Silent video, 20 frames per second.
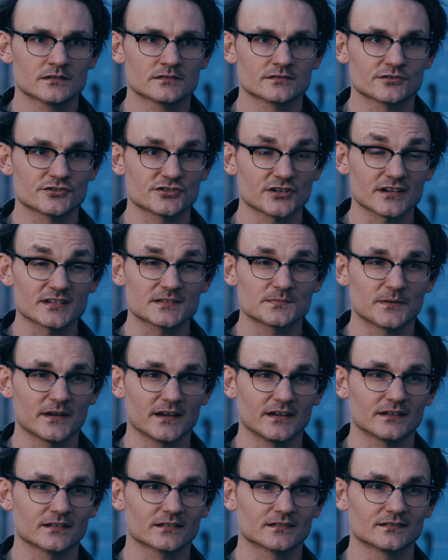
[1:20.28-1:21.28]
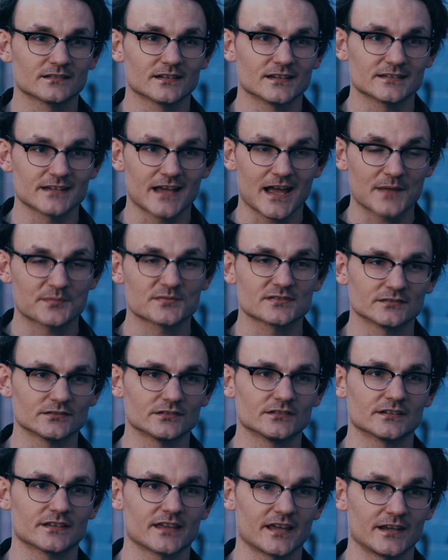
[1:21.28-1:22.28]
So shutter speed is
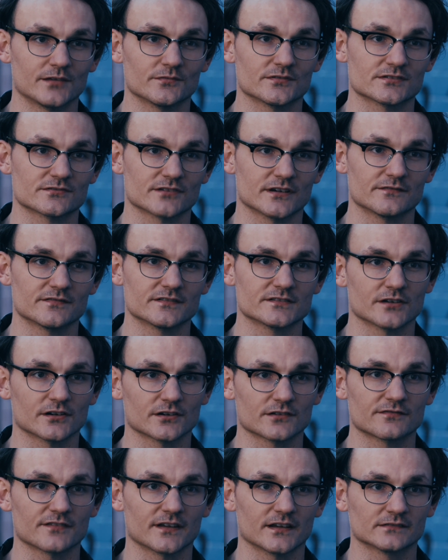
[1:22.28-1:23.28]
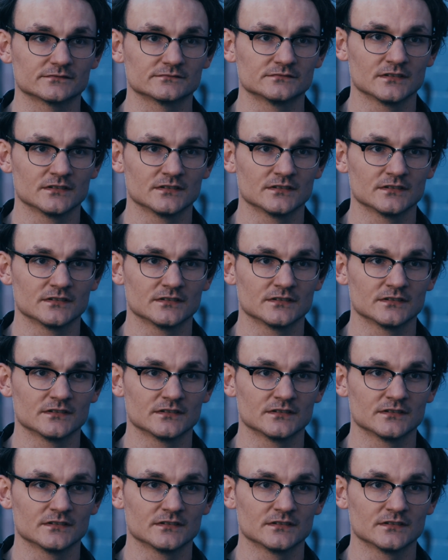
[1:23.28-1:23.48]
absolutely key with street photography.